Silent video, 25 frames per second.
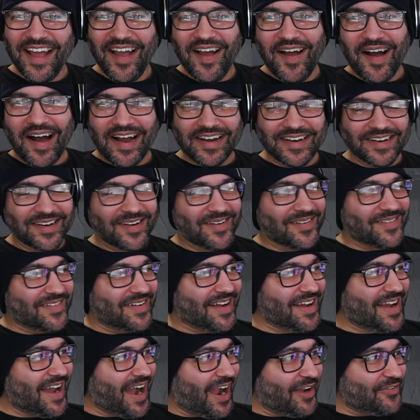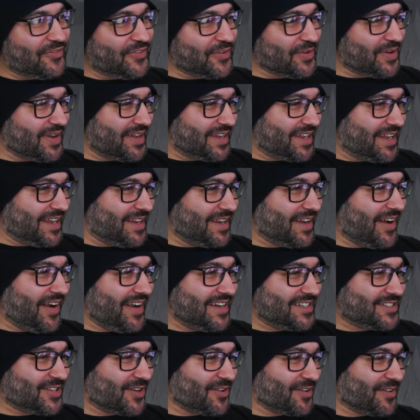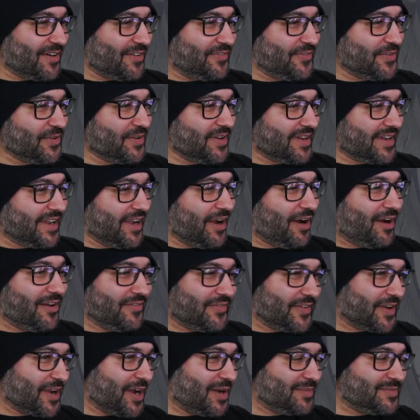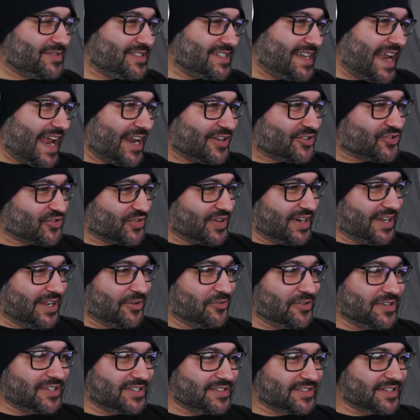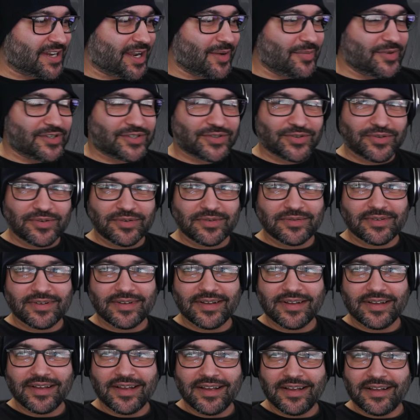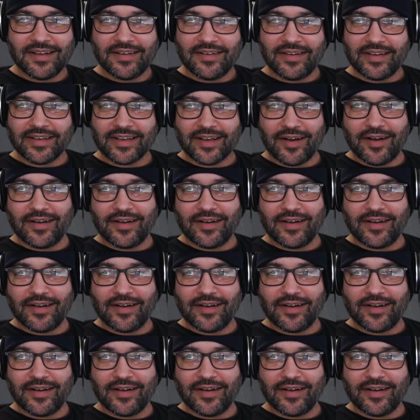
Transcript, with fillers: I don't know. I feel like it Ayatollah, I feel like it either comes naturally or it doesn't come at all. Like